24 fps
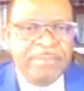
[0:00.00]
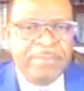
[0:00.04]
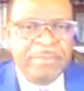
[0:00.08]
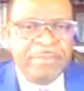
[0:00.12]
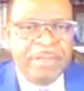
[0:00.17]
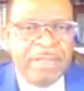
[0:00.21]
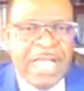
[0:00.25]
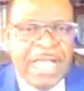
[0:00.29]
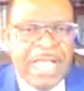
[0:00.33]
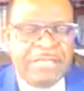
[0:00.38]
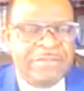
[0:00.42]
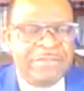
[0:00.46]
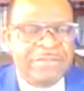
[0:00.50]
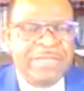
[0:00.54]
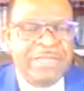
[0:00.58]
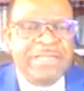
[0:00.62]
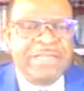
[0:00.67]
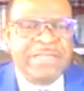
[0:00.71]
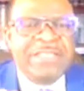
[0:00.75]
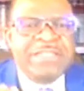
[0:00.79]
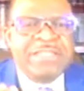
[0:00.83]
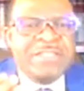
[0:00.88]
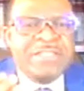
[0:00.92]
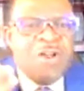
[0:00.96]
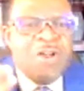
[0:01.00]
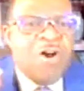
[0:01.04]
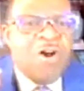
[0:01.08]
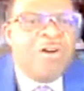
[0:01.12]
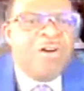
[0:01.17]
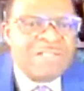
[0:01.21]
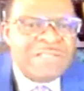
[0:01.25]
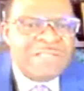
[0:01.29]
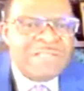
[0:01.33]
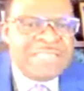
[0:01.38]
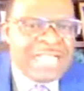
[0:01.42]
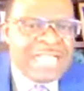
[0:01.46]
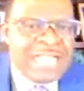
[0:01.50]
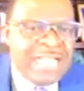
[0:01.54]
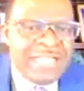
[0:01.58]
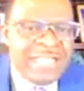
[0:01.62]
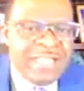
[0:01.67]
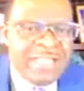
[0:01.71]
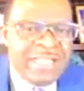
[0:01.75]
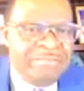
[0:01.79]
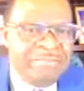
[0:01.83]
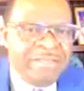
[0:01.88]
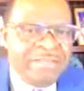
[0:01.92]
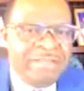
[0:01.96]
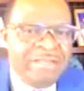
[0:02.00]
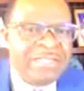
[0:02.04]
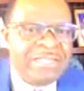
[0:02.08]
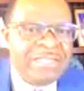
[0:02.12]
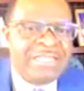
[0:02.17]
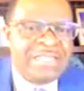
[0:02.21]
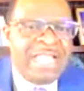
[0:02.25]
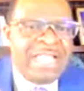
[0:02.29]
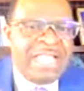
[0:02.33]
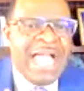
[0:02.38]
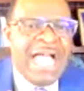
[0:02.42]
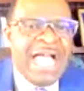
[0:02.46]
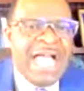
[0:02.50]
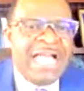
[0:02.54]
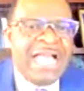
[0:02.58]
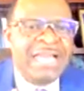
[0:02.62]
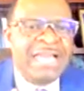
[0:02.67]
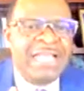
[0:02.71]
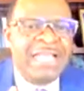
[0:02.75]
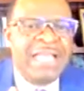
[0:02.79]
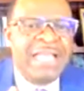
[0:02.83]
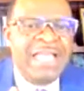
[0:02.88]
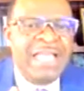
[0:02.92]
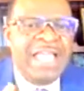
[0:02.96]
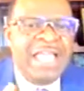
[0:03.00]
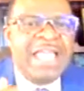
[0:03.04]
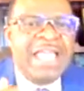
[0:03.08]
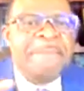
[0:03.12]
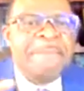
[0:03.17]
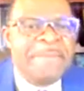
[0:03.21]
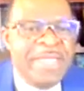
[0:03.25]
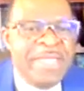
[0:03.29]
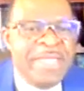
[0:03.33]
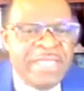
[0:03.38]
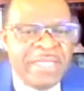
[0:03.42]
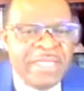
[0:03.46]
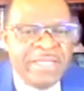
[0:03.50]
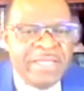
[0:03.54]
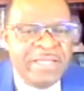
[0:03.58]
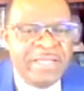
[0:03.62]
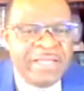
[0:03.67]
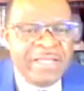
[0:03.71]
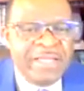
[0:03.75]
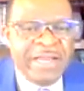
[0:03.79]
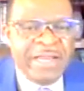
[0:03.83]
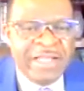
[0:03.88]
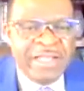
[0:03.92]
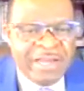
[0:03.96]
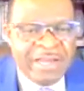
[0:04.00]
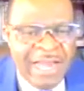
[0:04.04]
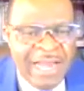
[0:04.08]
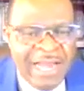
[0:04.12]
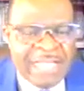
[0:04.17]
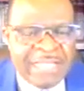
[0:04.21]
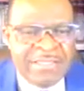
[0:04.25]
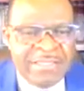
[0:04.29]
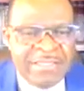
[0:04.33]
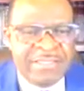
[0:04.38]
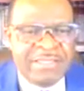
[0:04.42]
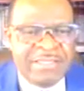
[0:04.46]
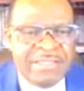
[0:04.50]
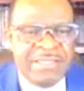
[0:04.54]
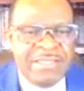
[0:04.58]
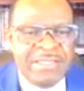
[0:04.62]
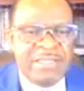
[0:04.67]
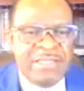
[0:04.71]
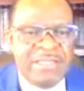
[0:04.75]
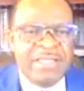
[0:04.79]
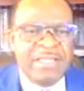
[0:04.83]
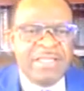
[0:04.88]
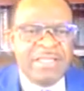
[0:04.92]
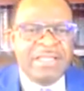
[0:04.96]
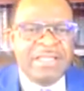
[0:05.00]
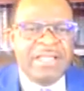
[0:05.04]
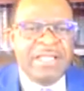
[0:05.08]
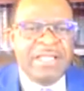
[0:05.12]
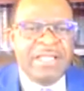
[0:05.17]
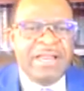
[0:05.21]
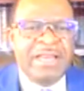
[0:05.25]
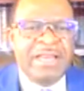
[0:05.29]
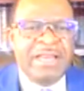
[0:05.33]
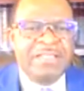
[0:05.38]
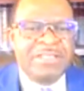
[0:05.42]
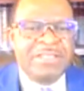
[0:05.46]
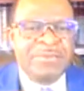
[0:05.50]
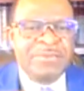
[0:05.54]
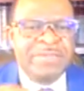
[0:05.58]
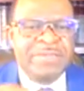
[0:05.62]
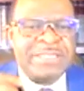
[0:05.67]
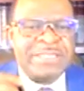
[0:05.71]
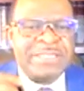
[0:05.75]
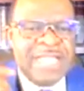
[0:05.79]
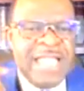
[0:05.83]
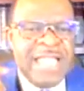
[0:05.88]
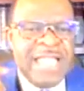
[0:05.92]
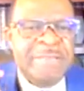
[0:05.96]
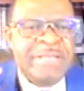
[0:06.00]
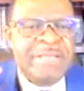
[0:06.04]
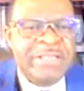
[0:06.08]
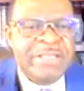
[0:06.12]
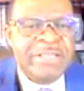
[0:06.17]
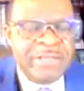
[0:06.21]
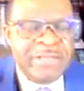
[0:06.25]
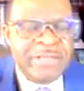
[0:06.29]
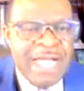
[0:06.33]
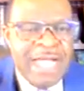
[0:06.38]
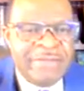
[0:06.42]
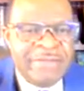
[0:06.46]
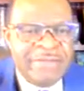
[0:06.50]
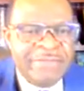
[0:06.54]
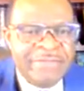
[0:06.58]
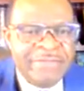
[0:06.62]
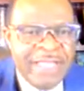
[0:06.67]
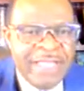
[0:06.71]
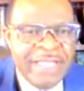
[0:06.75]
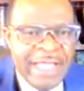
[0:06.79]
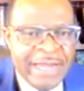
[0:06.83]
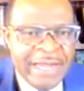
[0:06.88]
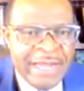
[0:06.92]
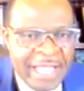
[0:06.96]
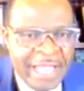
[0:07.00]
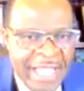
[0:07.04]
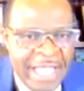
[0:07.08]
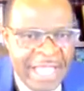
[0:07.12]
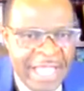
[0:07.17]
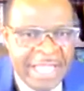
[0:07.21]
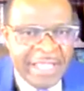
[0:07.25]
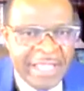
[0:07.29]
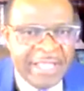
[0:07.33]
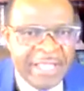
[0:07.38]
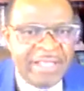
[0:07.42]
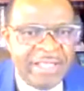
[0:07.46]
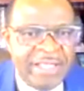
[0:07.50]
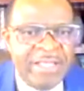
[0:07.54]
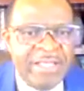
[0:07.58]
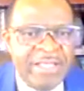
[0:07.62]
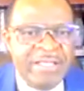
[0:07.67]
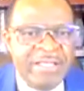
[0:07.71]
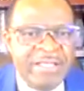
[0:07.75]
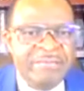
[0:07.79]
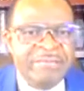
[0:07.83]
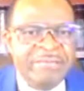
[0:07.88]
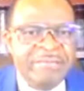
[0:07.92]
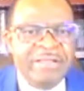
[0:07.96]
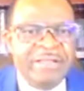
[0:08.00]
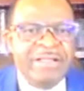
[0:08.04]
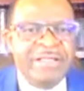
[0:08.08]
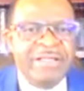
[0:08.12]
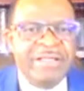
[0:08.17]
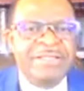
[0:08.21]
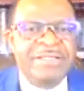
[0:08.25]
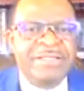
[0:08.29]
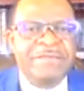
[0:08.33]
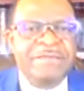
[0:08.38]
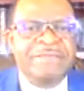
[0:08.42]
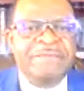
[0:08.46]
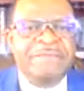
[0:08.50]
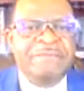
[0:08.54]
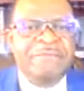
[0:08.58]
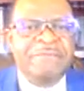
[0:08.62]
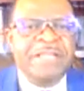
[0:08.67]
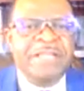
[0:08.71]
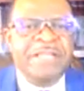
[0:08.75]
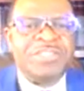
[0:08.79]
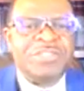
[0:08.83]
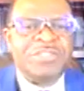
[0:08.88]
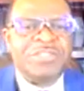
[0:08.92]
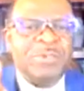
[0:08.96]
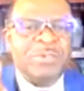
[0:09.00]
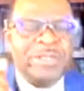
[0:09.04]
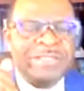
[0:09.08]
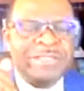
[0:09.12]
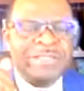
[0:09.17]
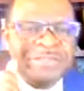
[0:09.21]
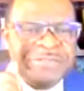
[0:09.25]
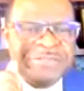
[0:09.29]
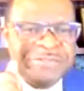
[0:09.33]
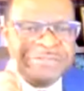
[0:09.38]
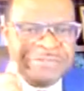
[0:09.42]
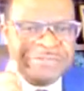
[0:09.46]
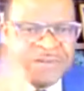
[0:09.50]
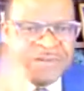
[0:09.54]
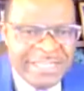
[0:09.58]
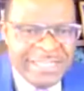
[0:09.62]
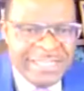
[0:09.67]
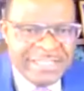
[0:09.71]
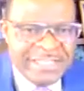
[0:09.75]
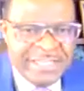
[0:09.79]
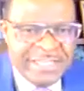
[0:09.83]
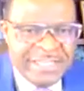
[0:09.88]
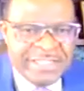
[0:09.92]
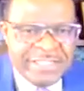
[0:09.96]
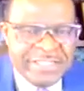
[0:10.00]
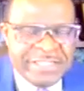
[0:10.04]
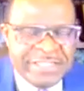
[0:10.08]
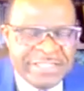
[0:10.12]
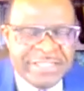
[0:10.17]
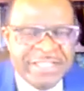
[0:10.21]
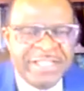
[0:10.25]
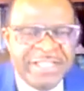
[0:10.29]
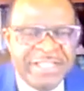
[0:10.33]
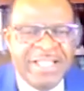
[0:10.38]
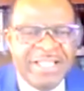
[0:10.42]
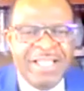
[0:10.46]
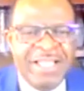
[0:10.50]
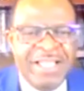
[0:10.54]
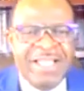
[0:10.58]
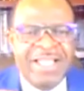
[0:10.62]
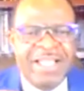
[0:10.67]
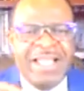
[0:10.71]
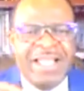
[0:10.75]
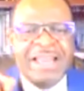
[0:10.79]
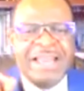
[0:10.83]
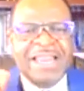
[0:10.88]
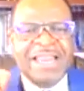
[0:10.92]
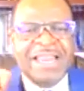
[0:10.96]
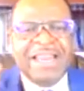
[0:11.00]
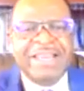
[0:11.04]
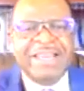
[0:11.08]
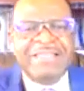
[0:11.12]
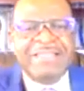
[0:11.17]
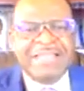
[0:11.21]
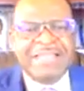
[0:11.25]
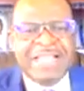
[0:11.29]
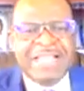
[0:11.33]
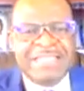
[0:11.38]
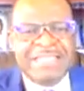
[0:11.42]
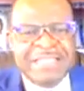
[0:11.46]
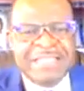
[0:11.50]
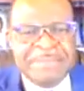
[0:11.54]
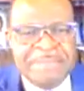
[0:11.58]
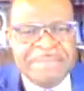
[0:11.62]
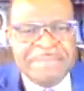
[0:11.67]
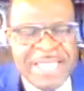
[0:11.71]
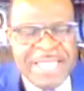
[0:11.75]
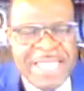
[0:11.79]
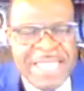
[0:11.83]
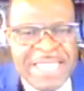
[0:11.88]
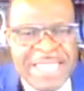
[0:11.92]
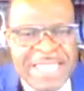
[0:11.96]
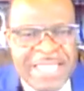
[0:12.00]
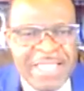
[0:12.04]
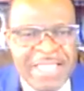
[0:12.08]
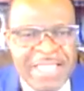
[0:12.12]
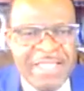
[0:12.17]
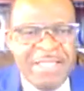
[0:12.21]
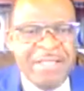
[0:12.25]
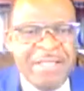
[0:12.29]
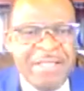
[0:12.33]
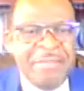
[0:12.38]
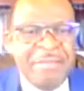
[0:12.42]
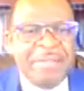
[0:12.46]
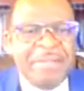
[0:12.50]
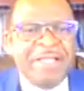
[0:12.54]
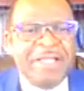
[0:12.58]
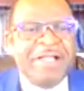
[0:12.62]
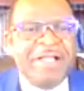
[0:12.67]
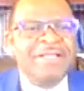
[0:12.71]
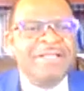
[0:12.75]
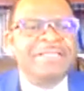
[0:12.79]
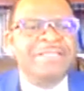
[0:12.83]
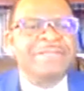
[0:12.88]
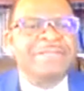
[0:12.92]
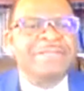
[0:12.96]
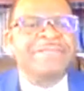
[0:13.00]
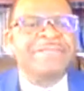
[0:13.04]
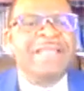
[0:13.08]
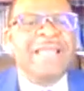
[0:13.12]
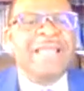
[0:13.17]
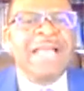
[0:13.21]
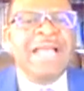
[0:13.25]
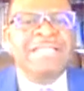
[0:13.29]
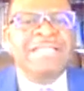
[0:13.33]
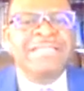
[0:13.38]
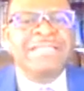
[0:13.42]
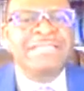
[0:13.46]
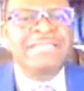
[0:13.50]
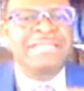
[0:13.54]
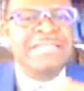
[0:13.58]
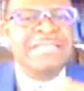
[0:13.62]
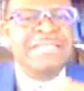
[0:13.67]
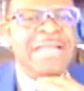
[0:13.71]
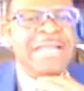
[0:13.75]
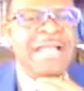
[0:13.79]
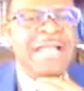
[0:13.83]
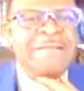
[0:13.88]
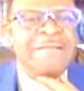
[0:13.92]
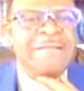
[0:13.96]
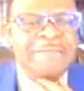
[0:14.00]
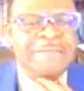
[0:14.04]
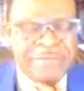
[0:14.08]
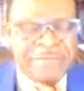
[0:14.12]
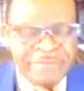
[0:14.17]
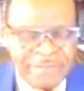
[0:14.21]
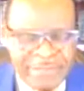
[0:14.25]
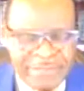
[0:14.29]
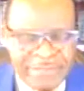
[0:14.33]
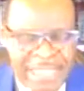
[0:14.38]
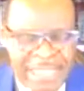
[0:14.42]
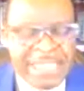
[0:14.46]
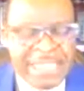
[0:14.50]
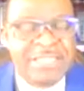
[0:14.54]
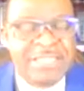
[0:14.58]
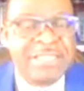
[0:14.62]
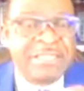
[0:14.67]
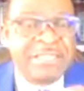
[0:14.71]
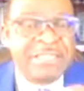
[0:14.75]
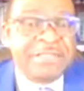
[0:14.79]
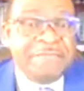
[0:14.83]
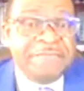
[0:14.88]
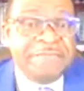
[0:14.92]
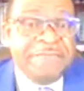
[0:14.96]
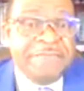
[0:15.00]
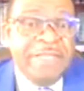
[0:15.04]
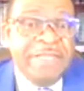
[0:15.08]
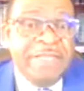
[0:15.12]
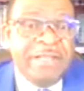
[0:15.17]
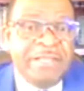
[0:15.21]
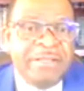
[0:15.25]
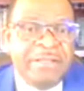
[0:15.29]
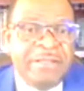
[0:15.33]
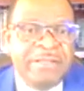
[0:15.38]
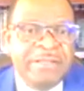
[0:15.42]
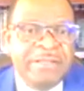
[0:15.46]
Actually, this all started because she had a B in a class and she was aiming to have an A because of where she wants to do residency. And then she has a B. Because of that, she now feels like she's a failure.